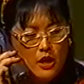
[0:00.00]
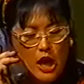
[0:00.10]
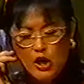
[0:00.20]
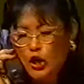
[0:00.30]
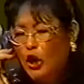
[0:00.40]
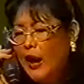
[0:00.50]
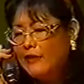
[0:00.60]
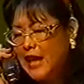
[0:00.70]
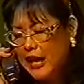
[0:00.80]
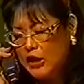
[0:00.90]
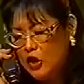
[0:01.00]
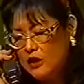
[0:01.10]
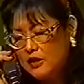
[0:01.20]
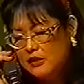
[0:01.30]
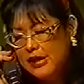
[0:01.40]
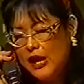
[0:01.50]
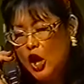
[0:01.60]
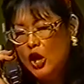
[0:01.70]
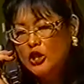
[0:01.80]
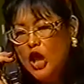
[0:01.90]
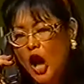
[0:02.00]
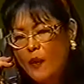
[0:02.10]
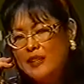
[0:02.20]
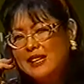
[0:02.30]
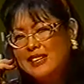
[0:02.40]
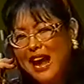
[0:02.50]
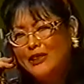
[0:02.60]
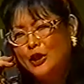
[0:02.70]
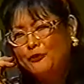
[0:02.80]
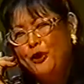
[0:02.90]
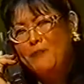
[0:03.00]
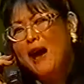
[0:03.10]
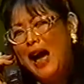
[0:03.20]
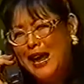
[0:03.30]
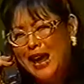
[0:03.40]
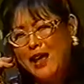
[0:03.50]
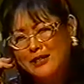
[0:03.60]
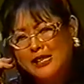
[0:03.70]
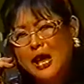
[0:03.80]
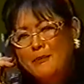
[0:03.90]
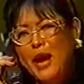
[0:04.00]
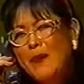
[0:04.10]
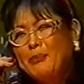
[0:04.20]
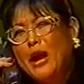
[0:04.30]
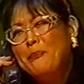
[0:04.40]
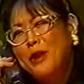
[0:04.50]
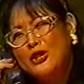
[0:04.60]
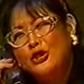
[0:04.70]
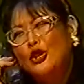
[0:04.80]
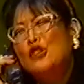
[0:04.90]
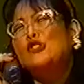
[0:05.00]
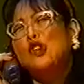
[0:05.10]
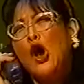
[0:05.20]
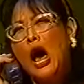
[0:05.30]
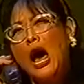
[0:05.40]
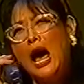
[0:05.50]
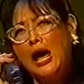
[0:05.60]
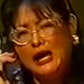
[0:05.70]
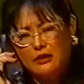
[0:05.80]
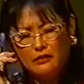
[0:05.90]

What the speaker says: And you know how Daddy talks. He said, "No, it's not good for my health. My blood pressure goes so high."